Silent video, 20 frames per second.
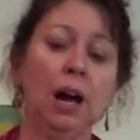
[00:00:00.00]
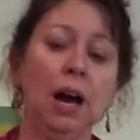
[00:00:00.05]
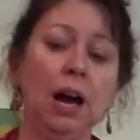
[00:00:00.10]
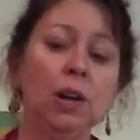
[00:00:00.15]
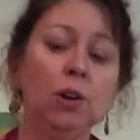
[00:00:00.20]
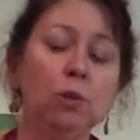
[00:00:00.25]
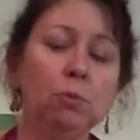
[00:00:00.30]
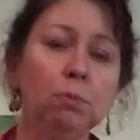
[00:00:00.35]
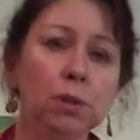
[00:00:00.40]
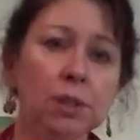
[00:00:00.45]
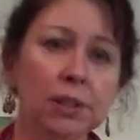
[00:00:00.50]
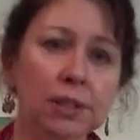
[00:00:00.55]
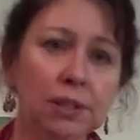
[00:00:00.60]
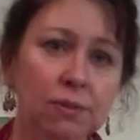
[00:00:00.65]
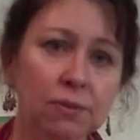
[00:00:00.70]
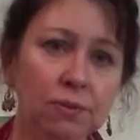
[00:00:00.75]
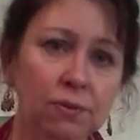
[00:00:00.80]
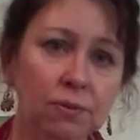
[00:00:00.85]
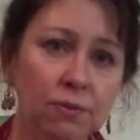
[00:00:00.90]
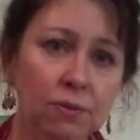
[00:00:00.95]
I don't
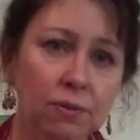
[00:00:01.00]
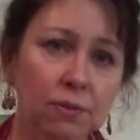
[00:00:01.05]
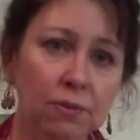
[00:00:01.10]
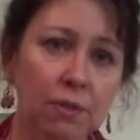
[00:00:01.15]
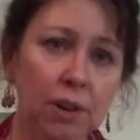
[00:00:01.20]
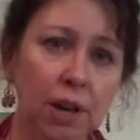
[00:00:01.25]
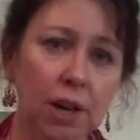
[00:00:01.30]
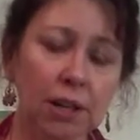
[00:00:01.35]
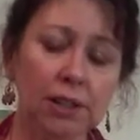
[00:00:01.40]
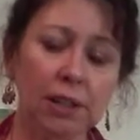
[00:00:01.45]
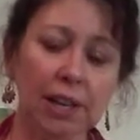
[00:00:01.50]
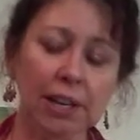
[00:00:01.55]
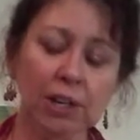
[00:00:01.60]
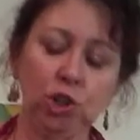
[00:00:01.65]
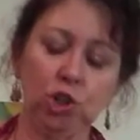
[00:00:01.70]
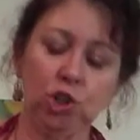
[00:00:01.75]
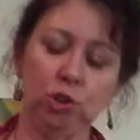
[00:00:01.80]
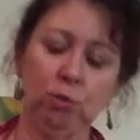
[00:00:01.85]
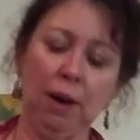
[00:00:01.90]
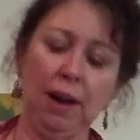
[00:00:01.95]
believe,
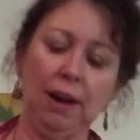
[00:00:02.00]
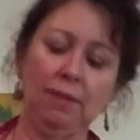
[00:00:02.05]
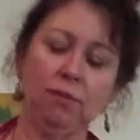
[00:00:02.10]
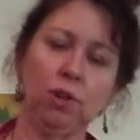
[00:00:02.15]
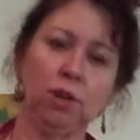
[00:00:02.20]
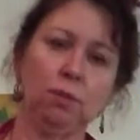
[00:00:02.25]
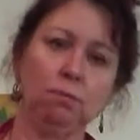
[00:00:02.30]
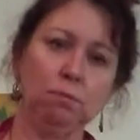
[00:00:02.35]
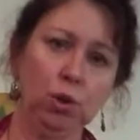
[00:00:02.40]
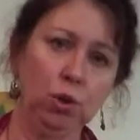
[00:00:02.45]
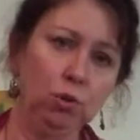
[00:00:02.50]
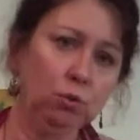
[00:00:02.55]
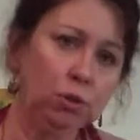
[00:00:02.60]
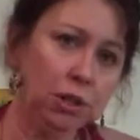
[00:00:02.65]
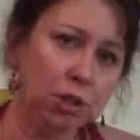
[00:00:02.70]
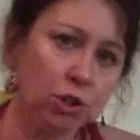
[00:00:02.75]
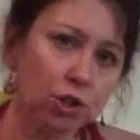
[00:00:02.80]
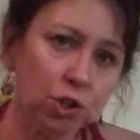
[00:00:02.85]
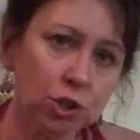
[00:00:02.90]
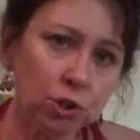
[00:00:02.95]
unless you have an immune
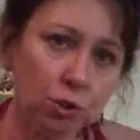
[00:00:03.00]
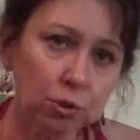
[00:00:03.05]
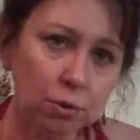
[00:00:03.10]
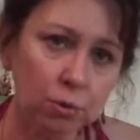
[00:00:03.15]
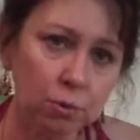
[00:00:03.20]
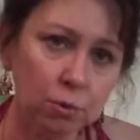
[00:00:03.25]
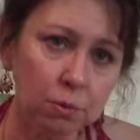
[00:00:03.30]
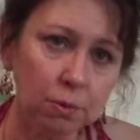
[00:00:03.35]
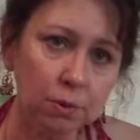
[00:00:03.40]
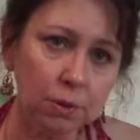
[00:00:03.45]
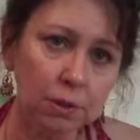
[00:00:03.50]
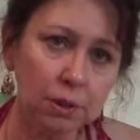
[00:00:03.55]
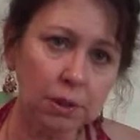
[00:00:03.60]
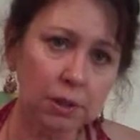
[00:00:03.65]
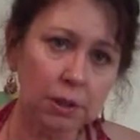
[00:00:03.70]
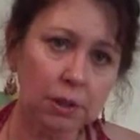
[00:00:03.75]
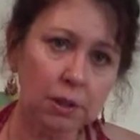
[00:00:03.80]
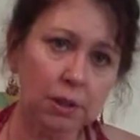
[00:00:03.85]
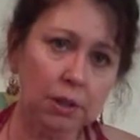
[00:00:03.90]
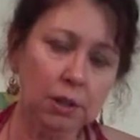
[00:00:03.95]
issue,
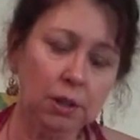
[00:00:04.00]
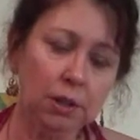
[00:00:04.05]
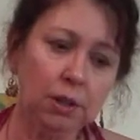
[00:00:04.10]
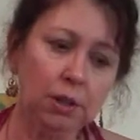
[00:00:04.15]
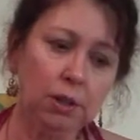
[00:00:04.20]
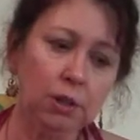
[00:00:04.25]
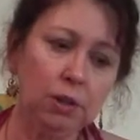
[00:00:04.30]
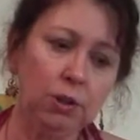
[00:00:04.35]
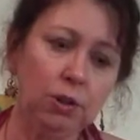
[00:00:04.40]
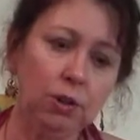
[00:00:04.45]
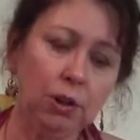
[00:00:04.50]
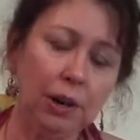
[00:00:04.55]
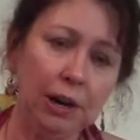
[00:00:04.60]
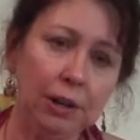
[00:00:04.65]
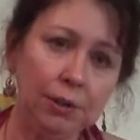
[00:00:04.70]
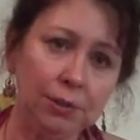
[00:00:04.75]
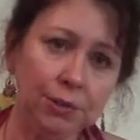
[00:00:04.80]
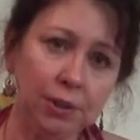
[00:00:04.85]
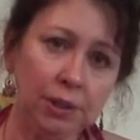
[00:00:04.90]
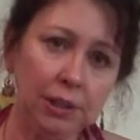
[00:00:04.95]
you're
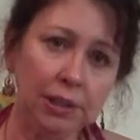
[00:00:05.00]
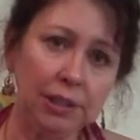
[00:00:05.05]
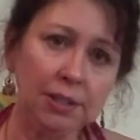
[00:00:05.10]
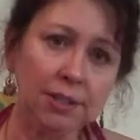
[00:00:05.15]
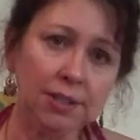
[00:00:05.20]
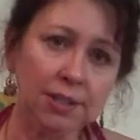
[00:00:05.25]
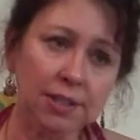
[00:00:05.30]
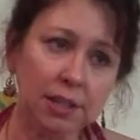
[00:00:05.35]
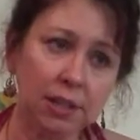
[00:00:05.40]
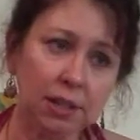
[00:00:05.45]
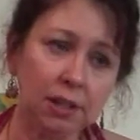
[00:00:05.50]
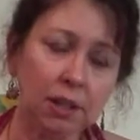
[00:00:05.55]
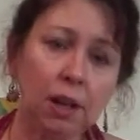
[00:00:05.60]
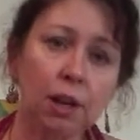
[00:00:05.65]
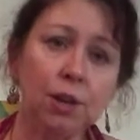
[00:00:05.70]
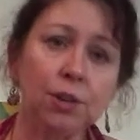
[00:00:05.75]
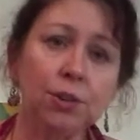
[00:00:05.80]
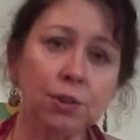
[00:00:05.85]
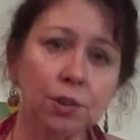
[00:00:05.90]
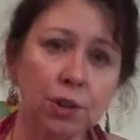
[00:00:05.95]
elderly, sick,
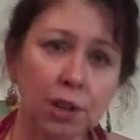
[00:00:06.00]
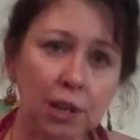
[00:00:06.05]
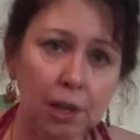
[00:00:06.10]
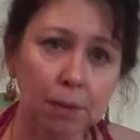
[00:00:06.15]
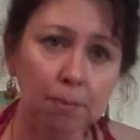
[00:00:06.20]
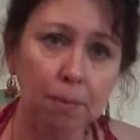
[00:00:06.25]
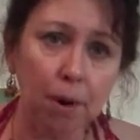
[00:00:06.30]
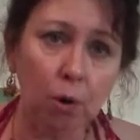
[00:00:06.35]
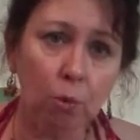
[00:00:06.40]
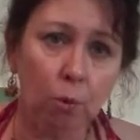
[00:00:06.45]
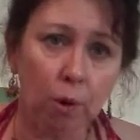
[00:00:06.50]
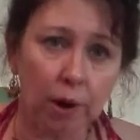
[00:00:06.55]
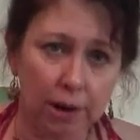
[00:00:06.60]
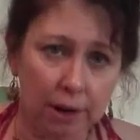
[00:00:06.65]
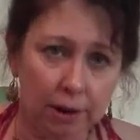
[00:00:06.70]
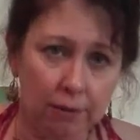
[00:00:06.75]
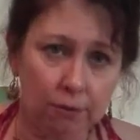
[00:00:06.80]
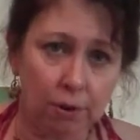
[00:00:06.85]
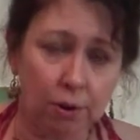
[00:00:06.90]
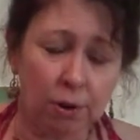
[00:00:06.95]
under chemo,
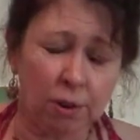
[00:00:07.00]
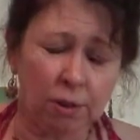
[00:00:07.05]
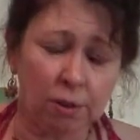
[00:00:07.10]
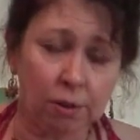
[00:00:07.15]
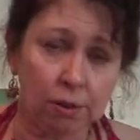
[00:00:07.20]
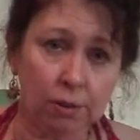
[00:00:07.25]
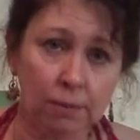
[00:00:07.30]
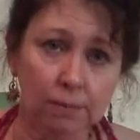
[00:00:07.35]
whatever,